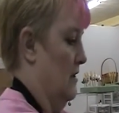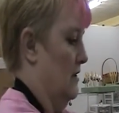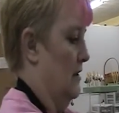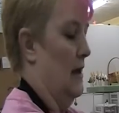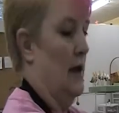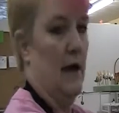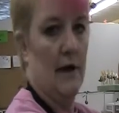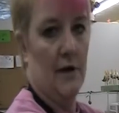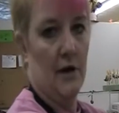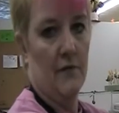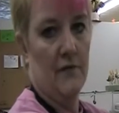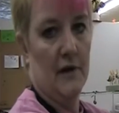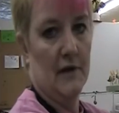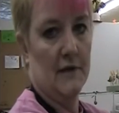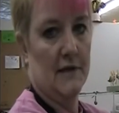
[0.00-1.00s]
I don't know if
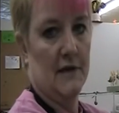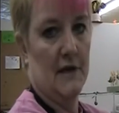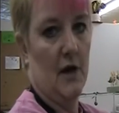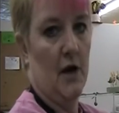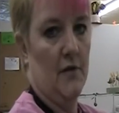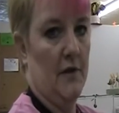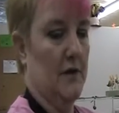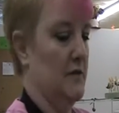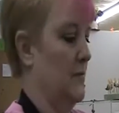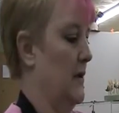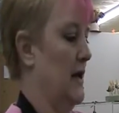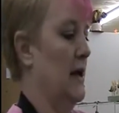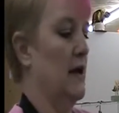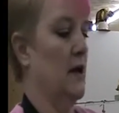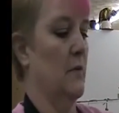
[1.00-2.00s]
you can see all this, but
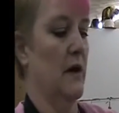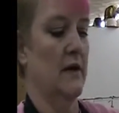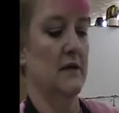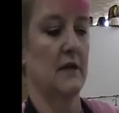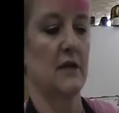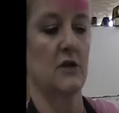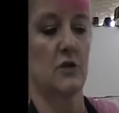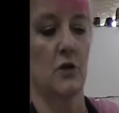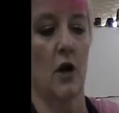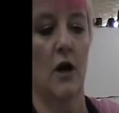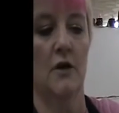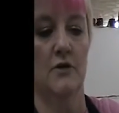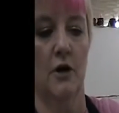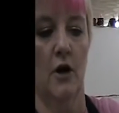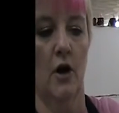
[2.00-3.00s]
anyways, these
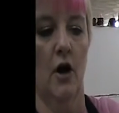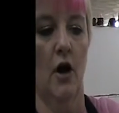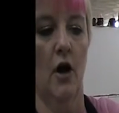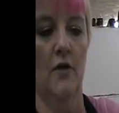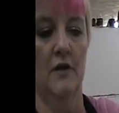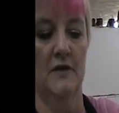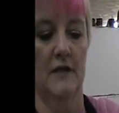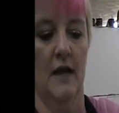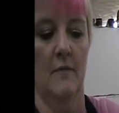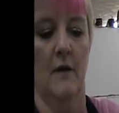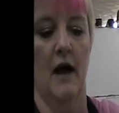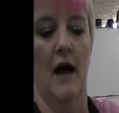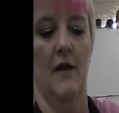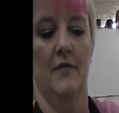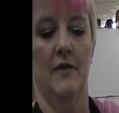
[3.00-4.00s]
straws are all the same
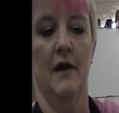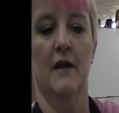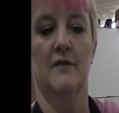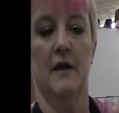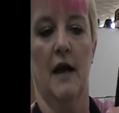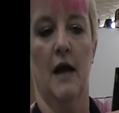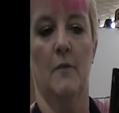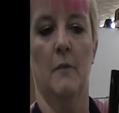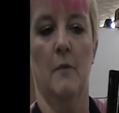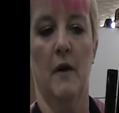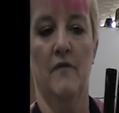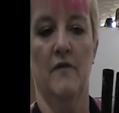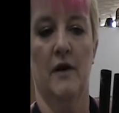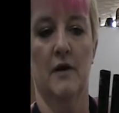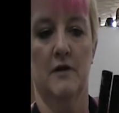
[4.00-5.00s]
height. Yes, I got them on my
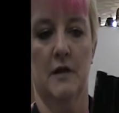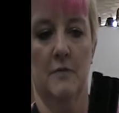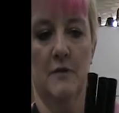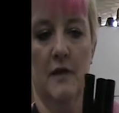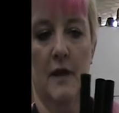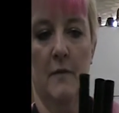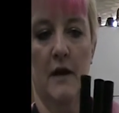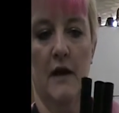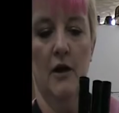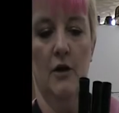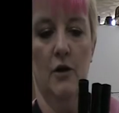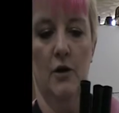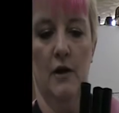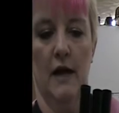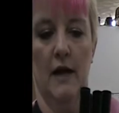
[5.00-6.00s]
fingertips and they may
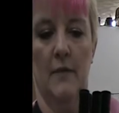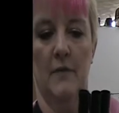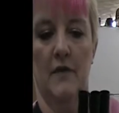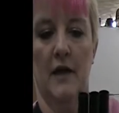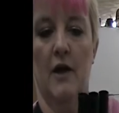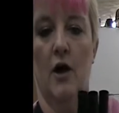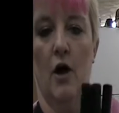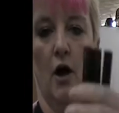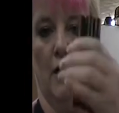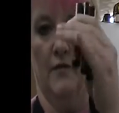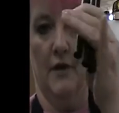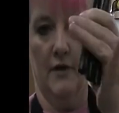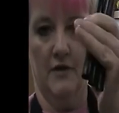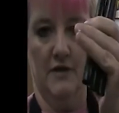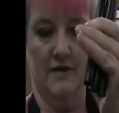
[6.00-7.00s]
look like it, but they are.
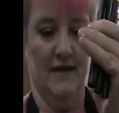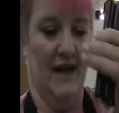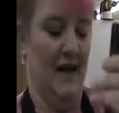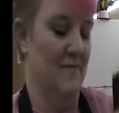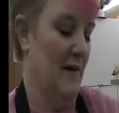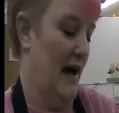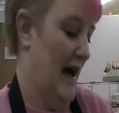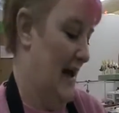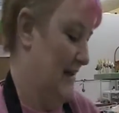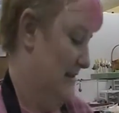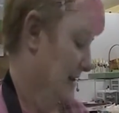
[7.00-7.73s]
They're the same height.